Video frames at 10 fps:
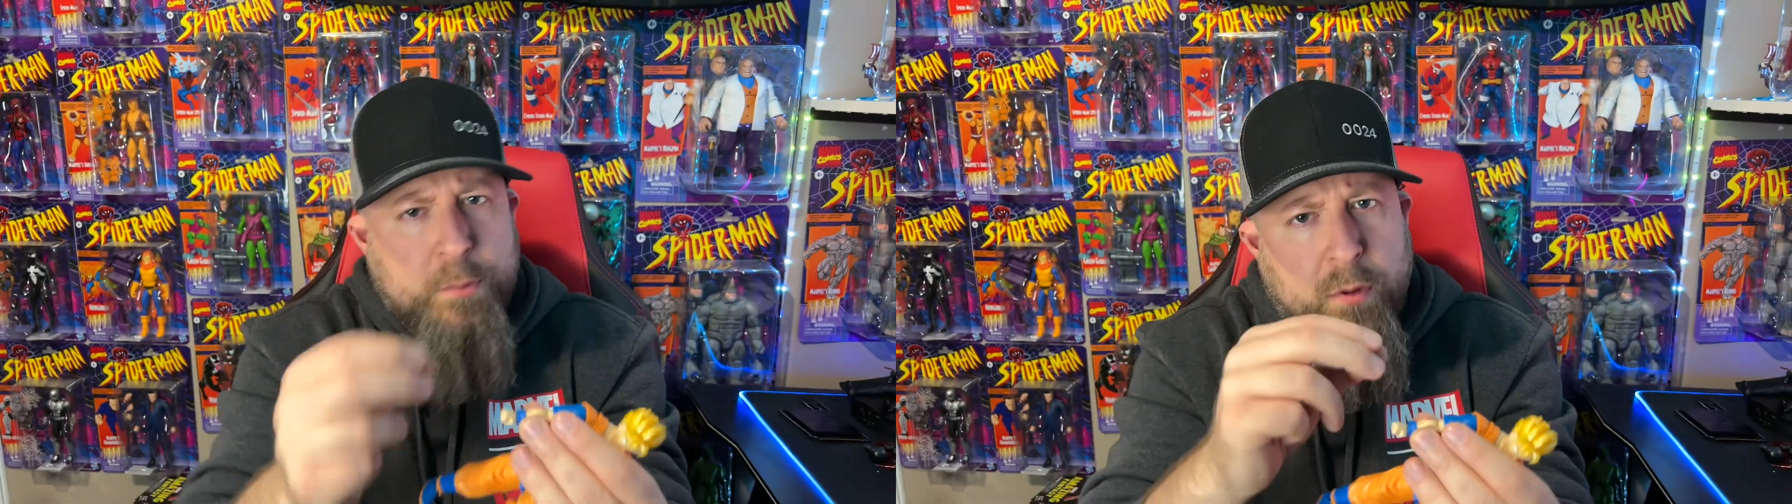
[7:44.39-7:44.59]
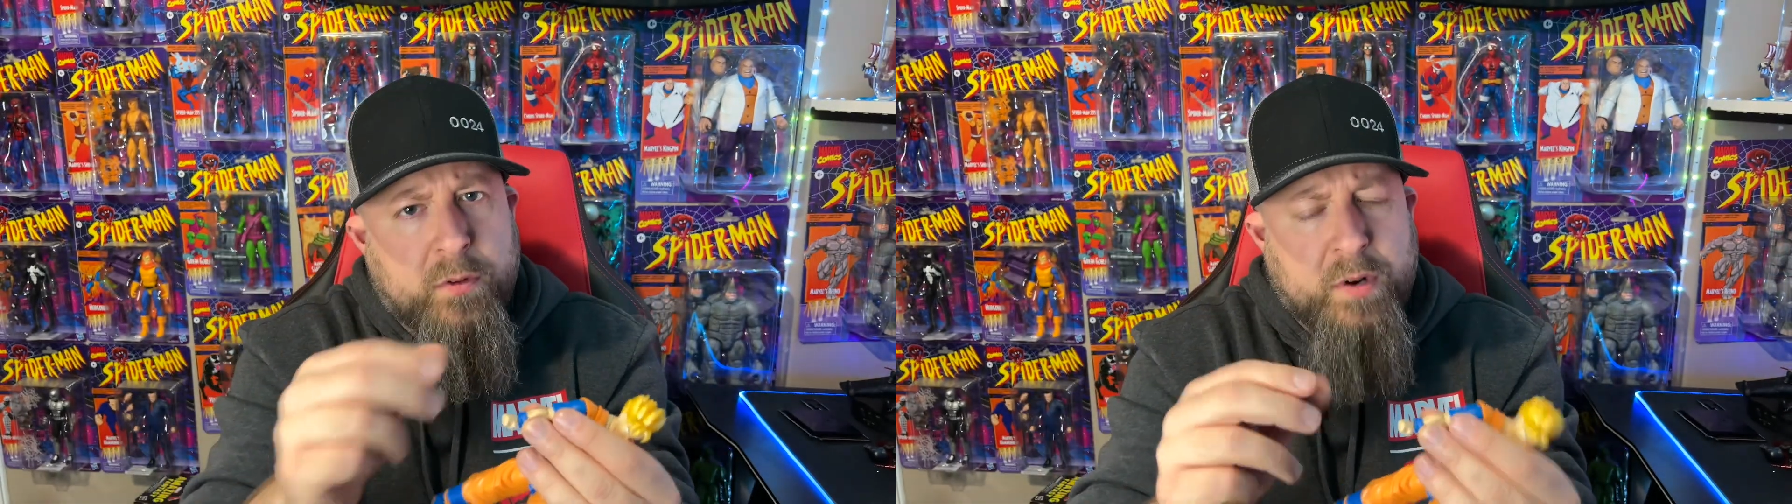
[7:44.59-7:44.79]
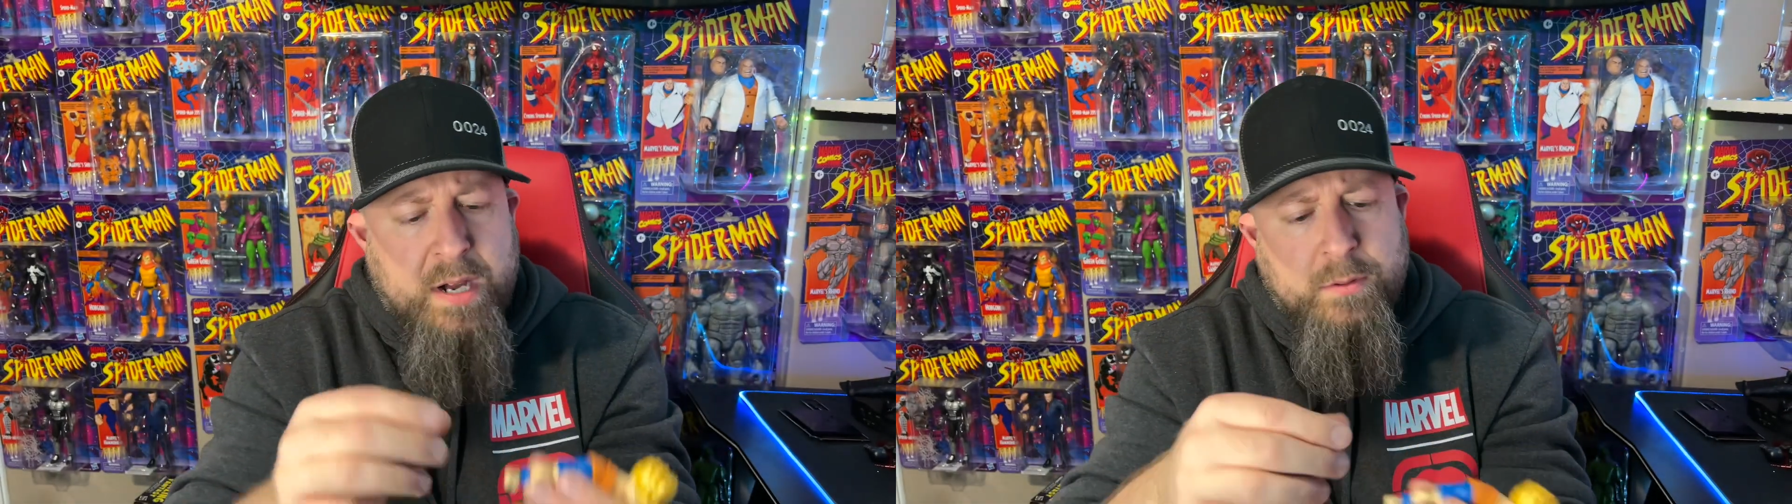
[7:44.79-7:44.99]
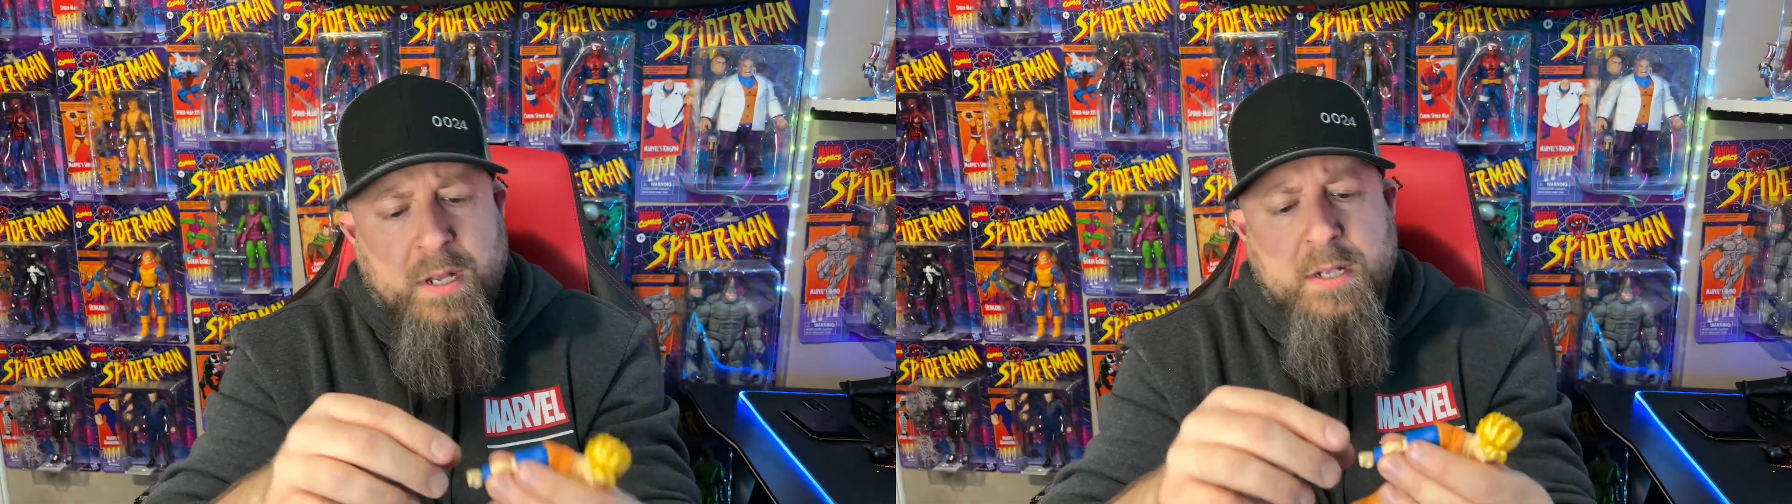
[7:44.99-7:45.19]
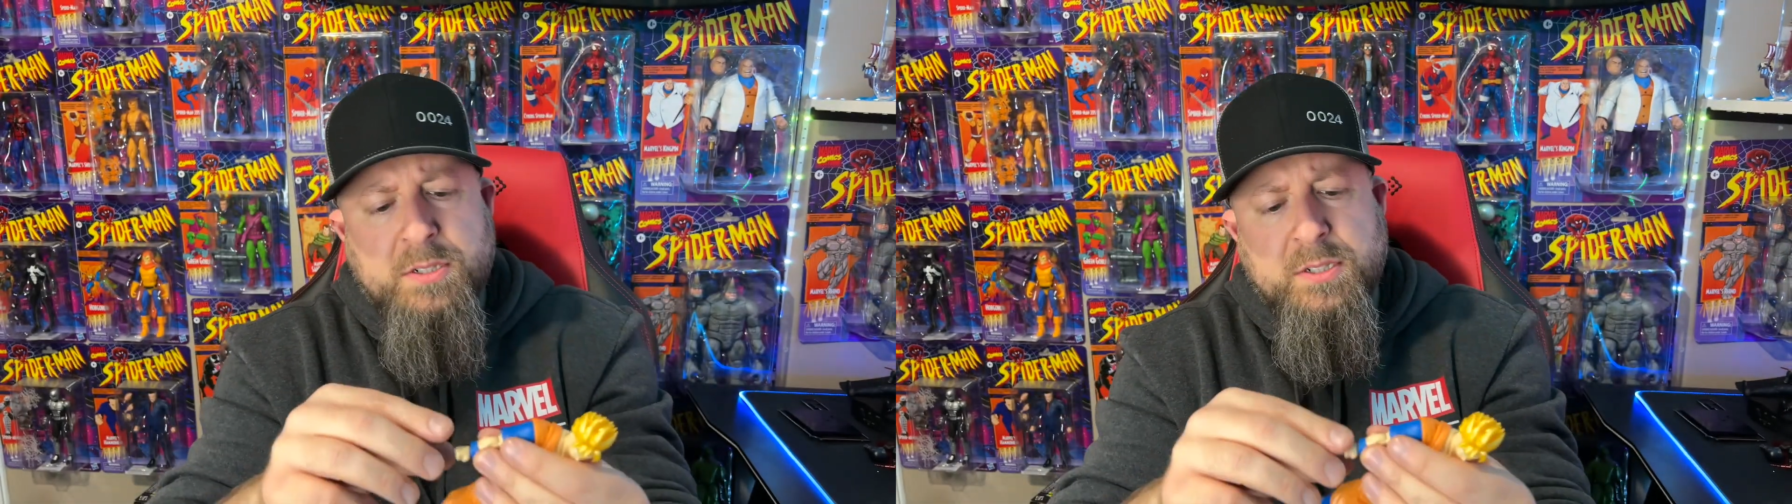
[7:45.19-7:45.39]
move it around
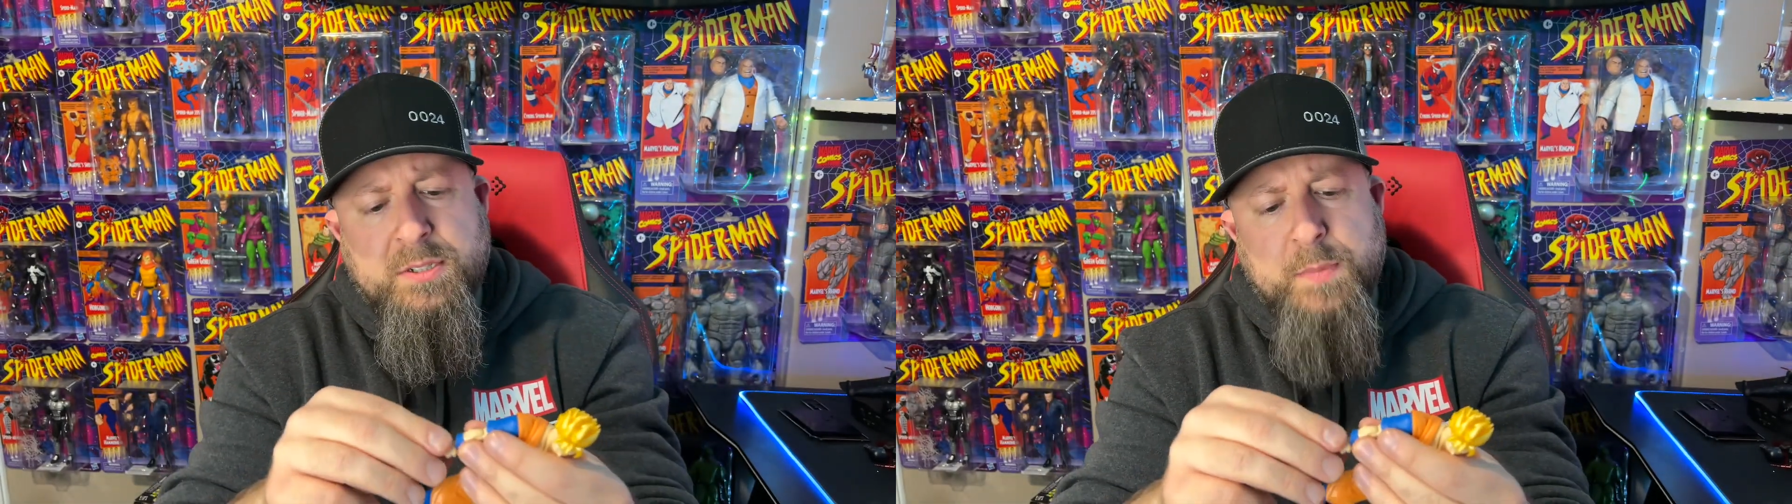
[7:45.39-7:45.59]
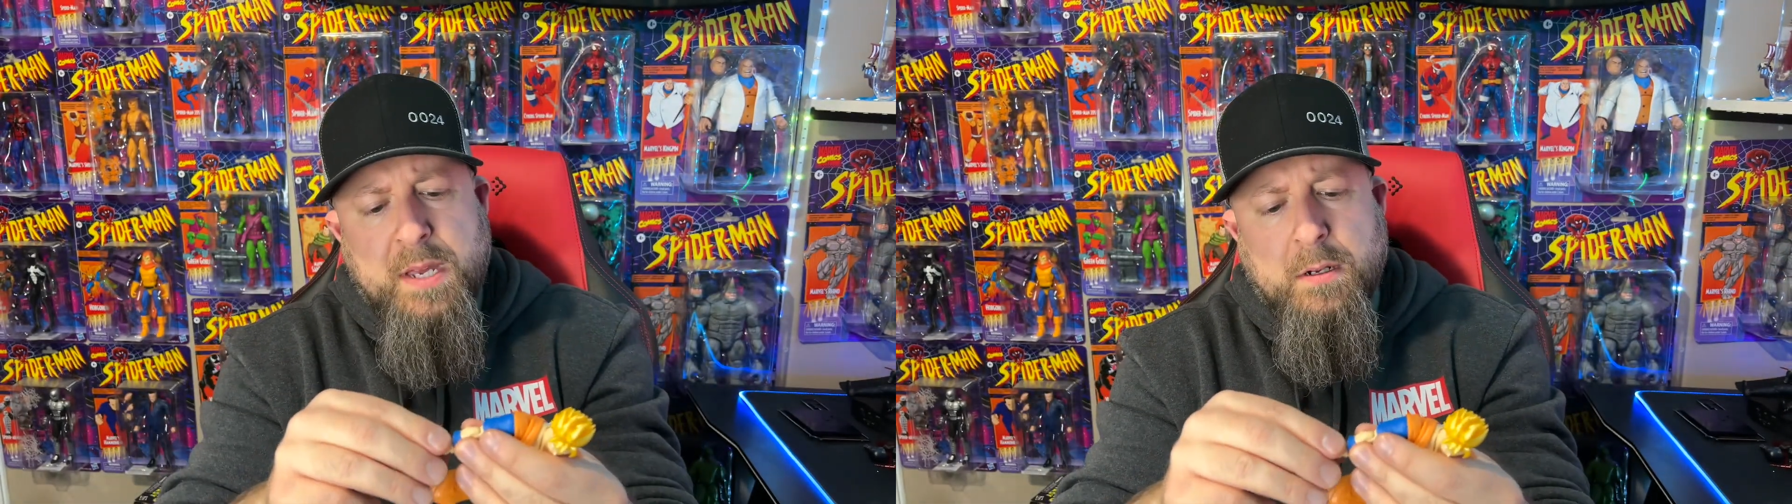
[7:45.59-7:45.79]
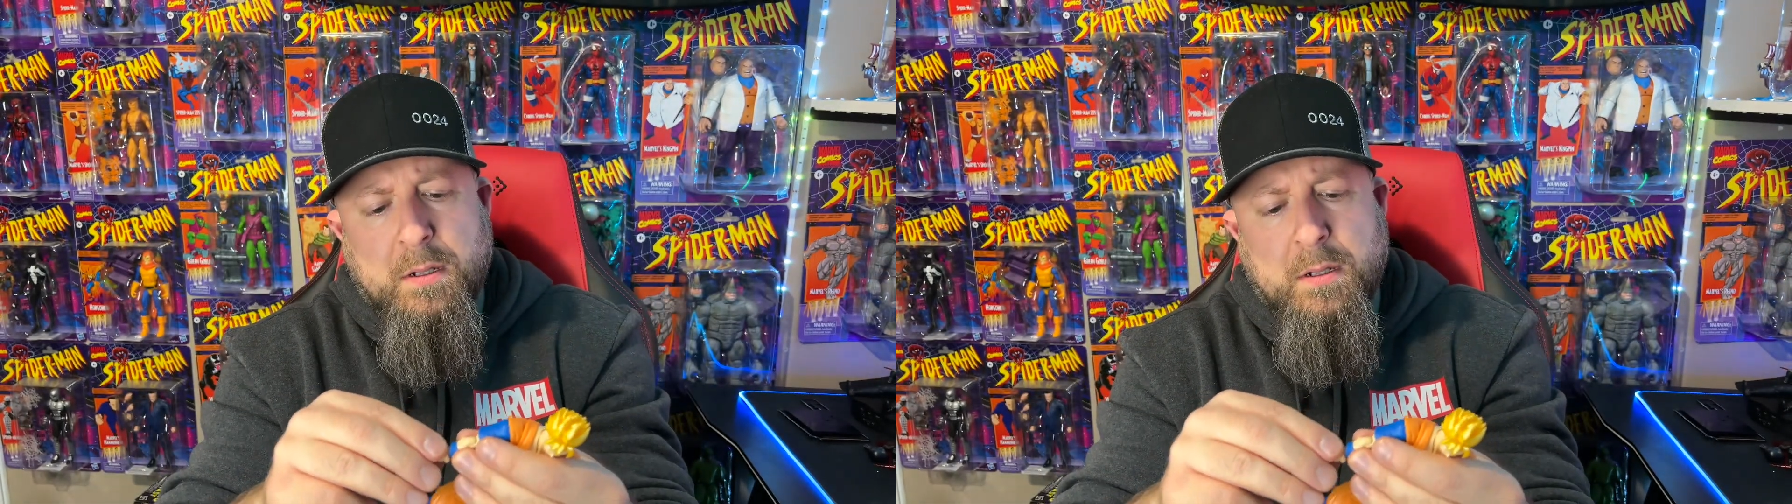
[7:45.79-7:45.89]
just to make it